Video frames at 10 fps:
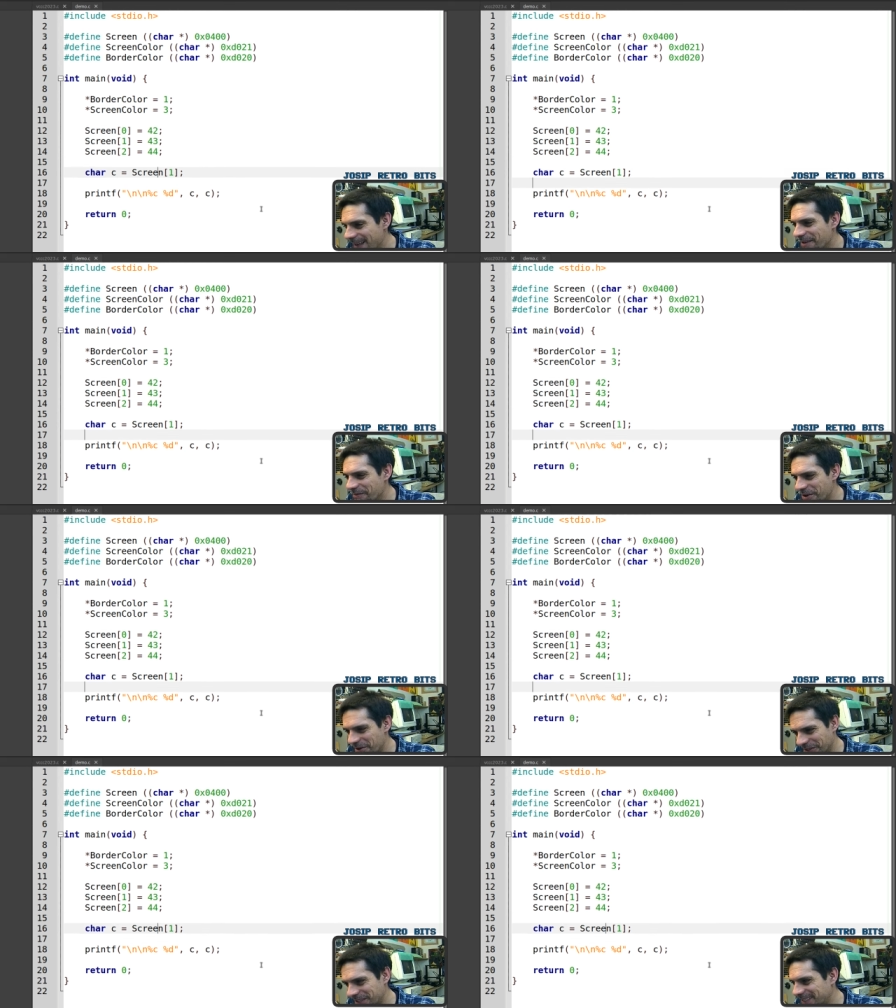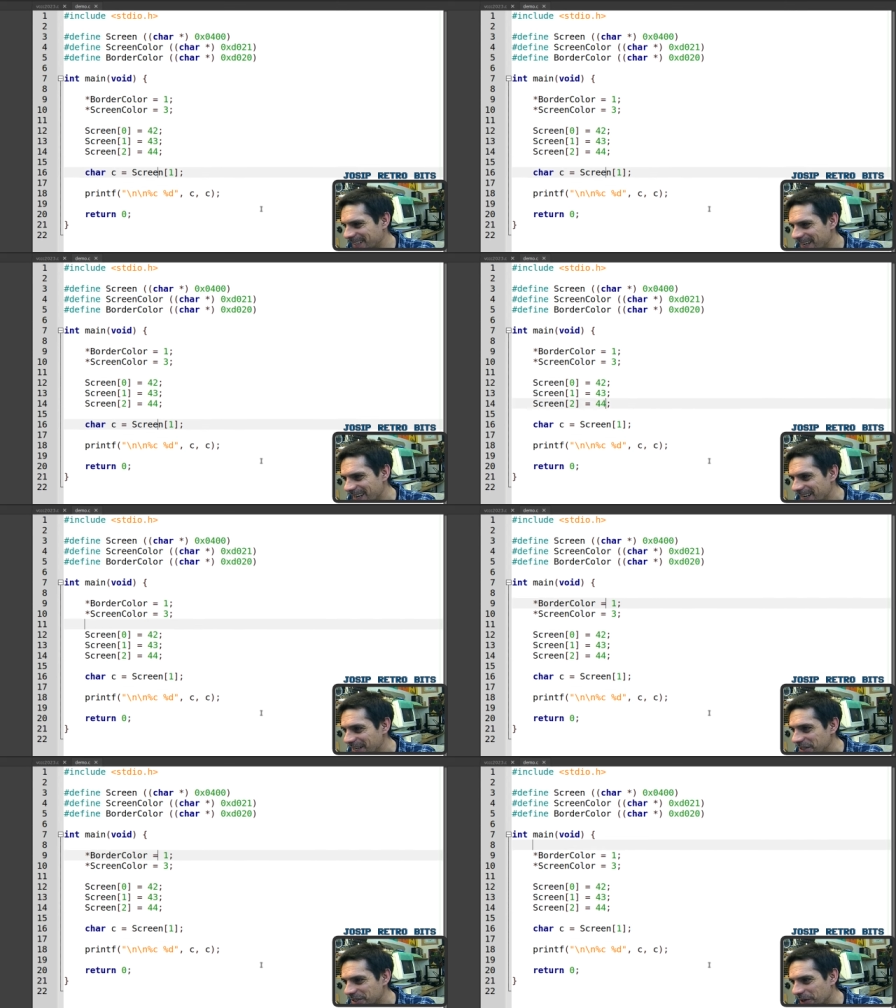of course.
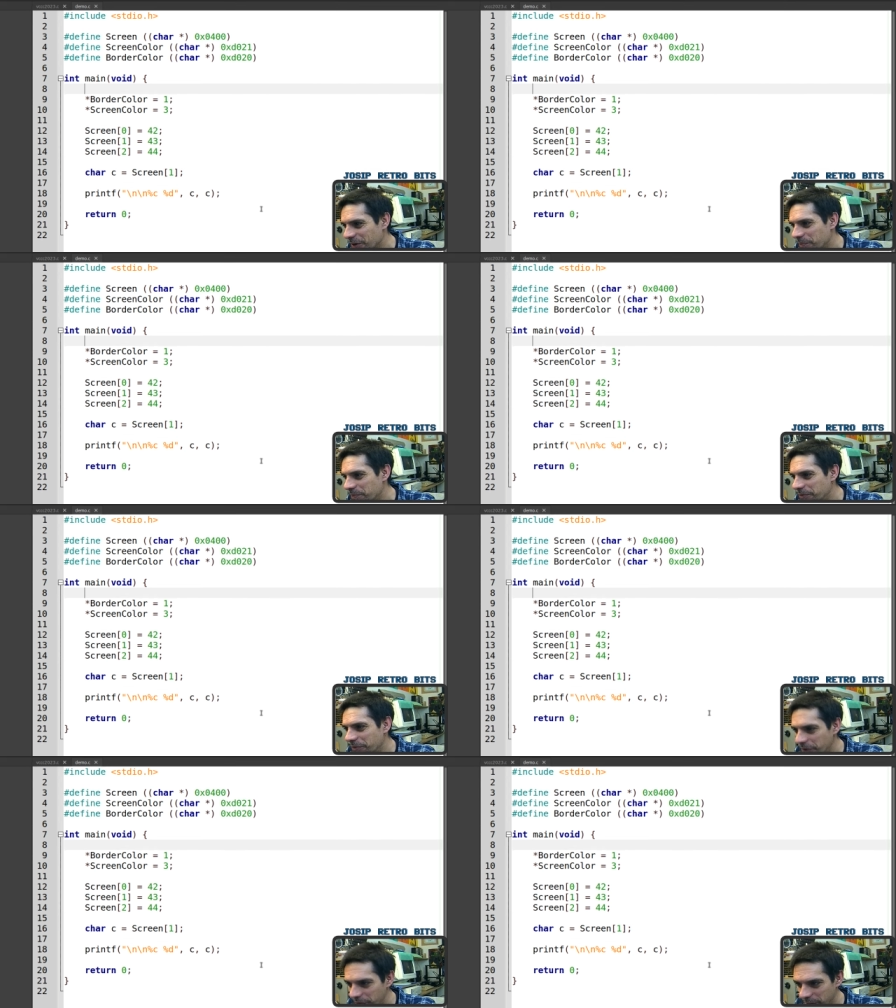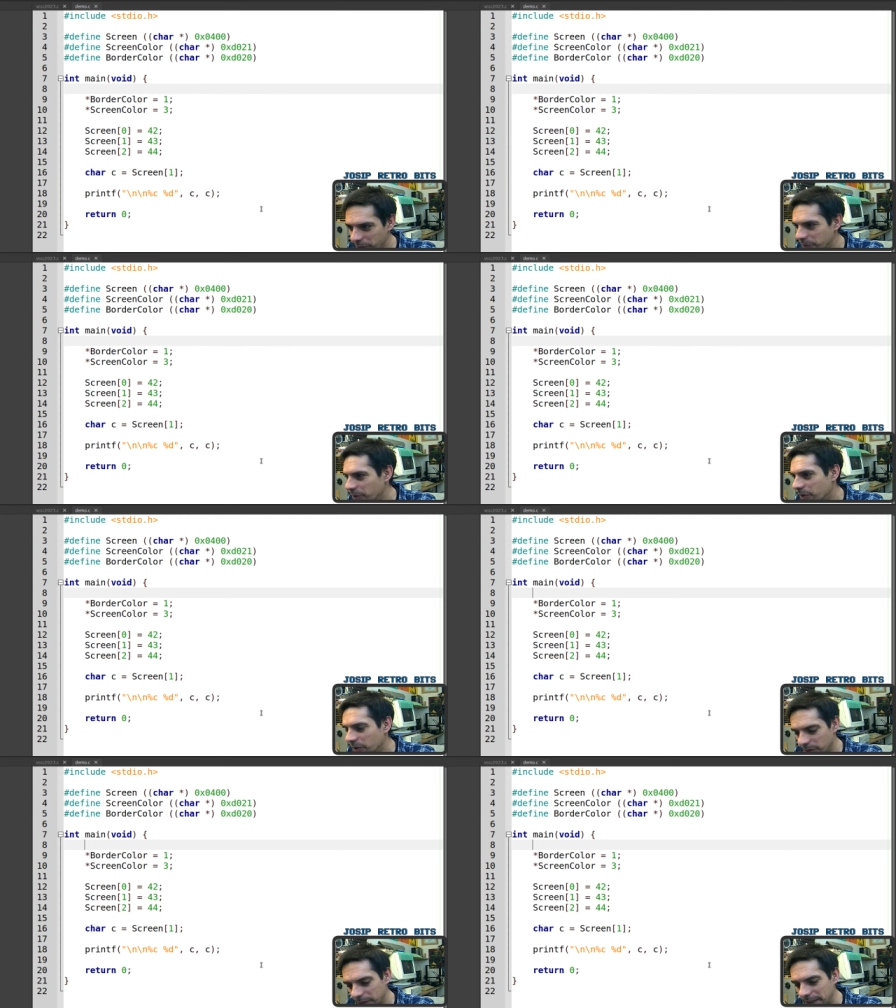So before we do
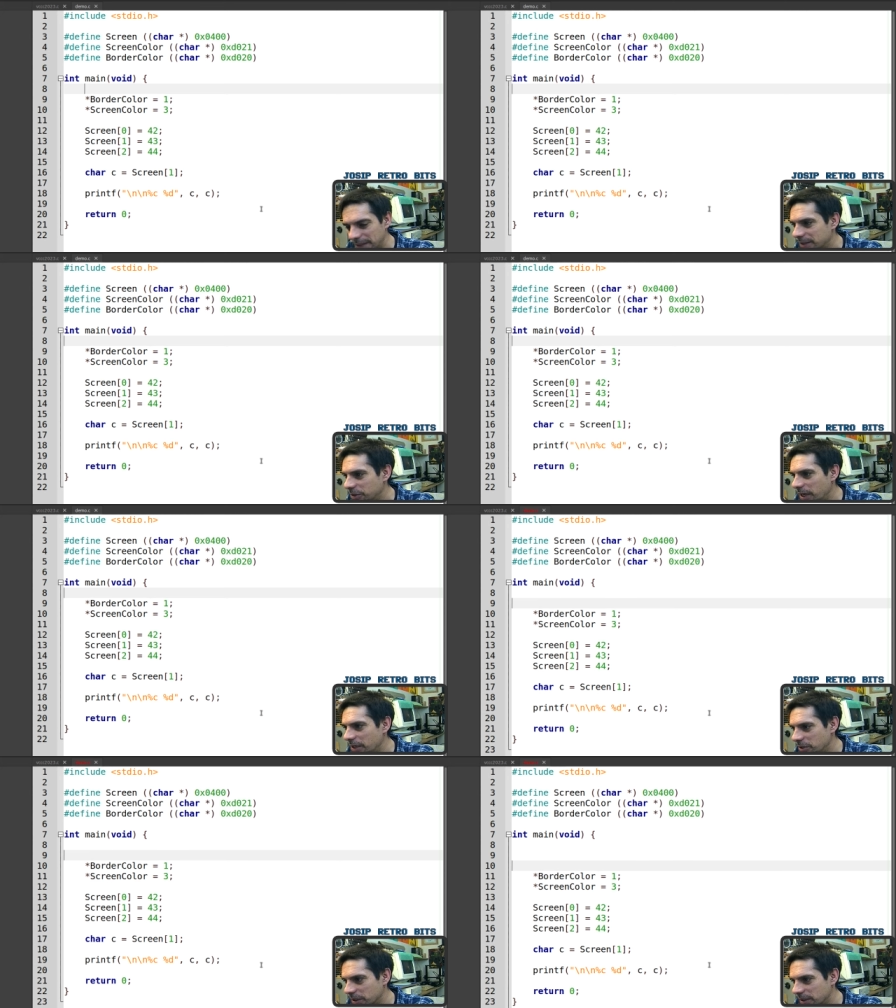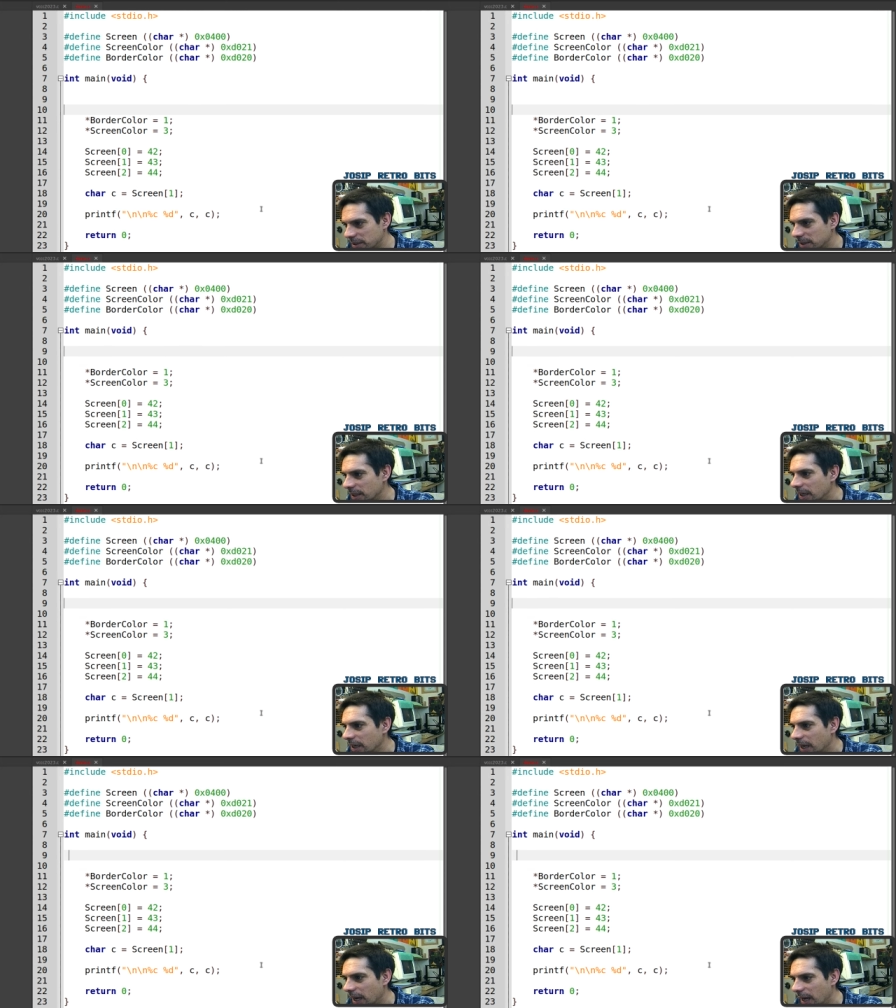all these changes,
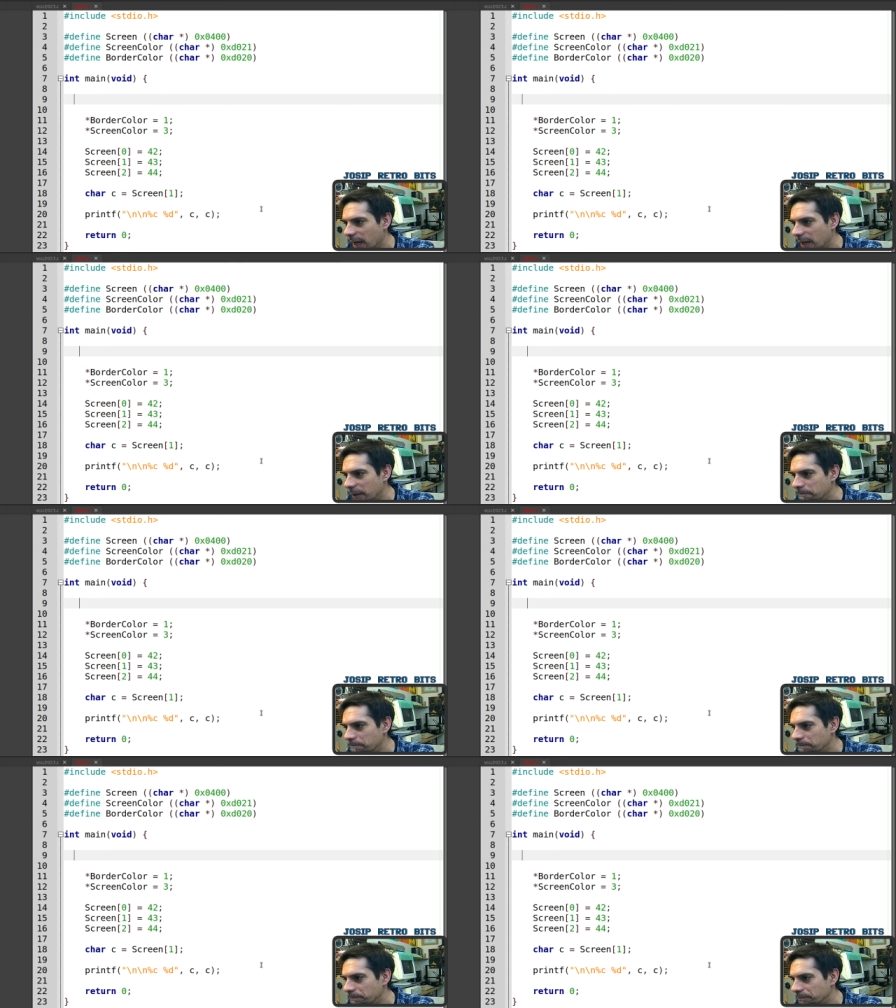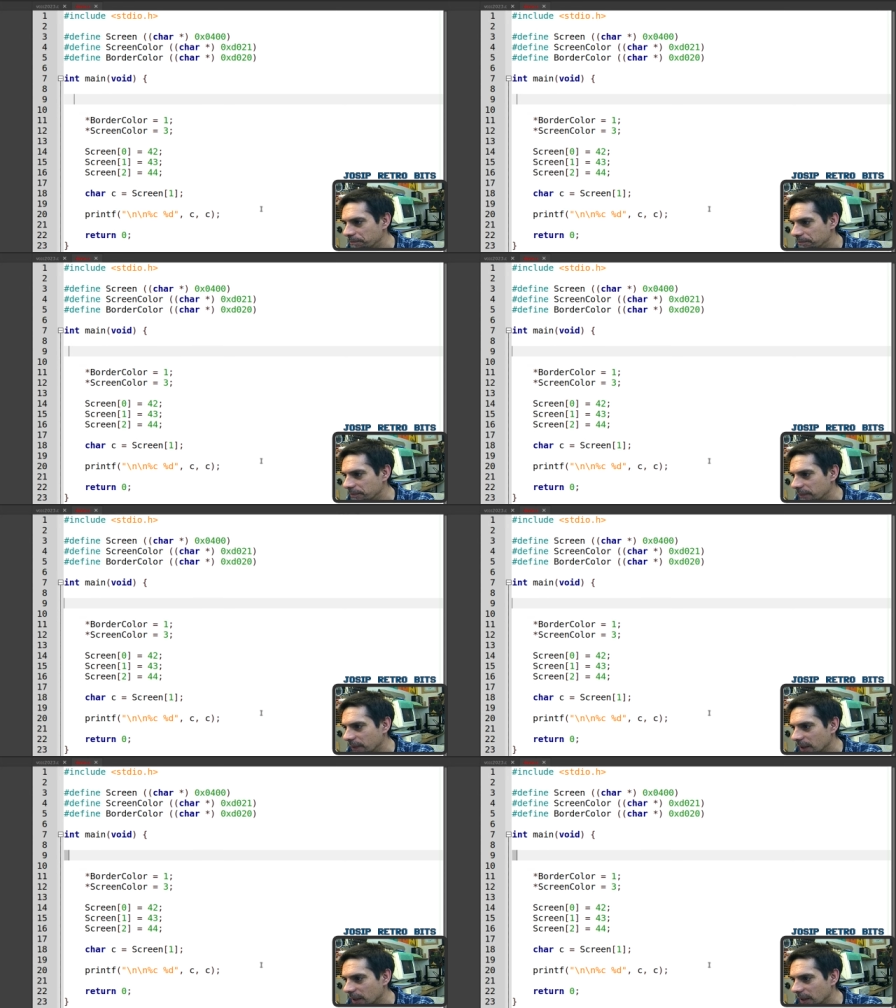um, mm,